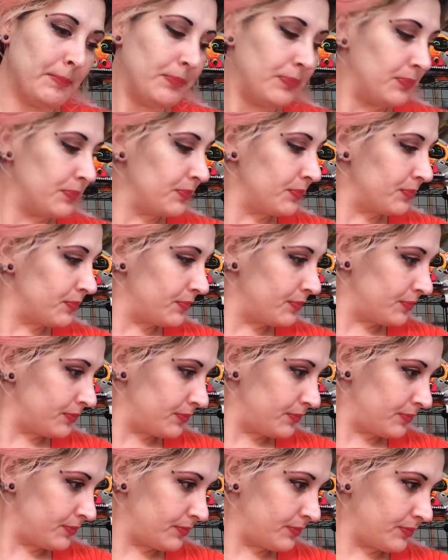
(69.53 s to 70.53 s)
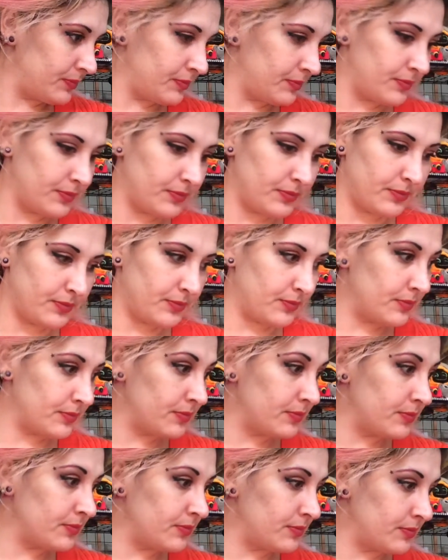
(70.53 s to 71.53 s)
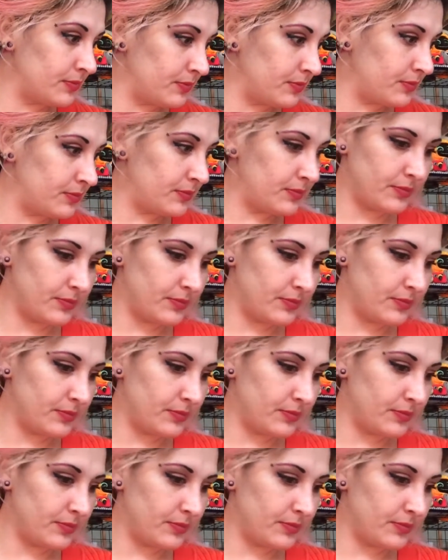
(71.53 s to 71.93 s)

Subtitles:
Nothing is said.